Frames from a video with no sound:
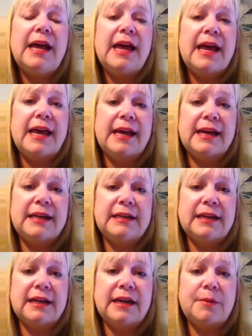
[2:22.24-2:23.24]

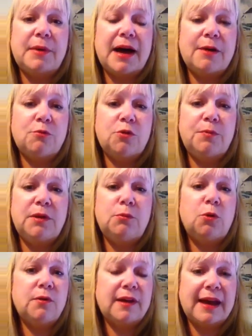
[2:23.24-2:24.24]
and I will be
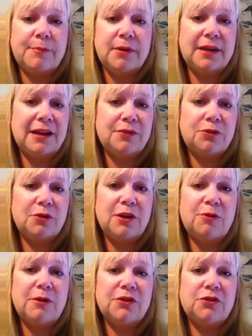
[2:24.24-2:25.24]
more than happy to answer
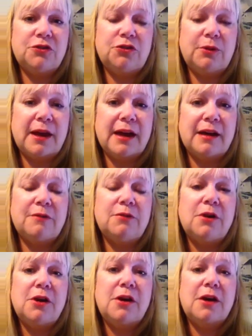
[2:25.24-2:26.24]
any questions you have
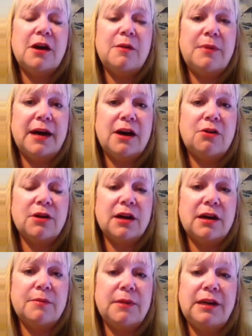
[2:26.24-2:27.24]
about
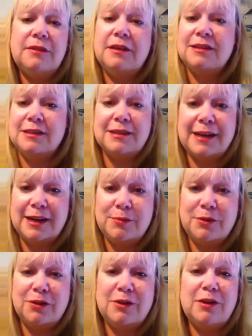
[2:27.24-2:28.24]
anything
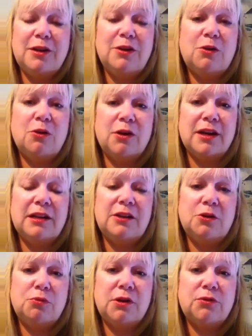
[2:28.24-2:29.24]
sustainability or
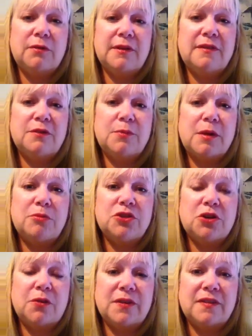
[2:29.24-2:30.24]
getting your press releases
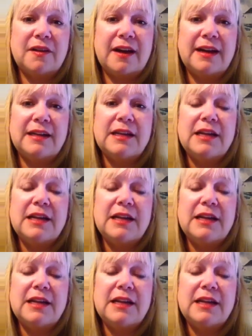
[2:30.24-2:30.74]
published on the site.